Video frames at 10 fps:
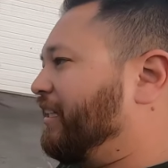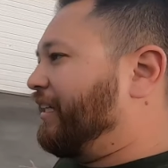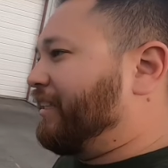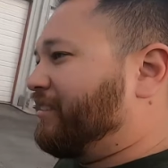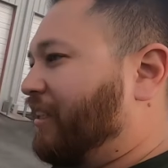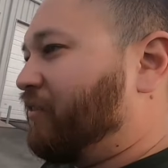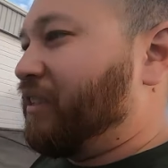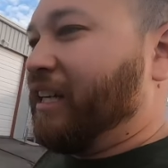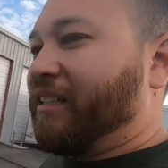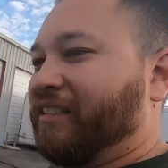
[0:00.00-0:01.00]
I guess I
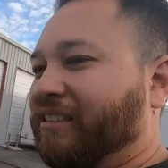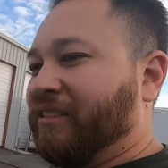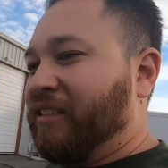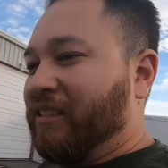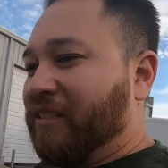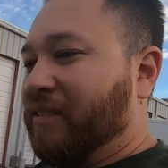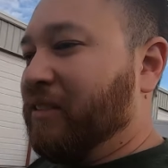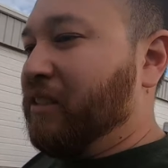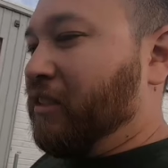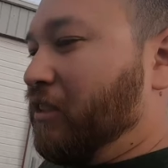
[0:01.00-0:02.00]
forgot to
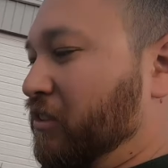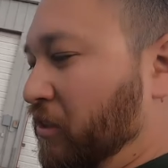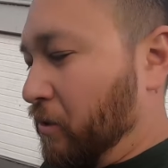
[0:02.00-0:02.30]
show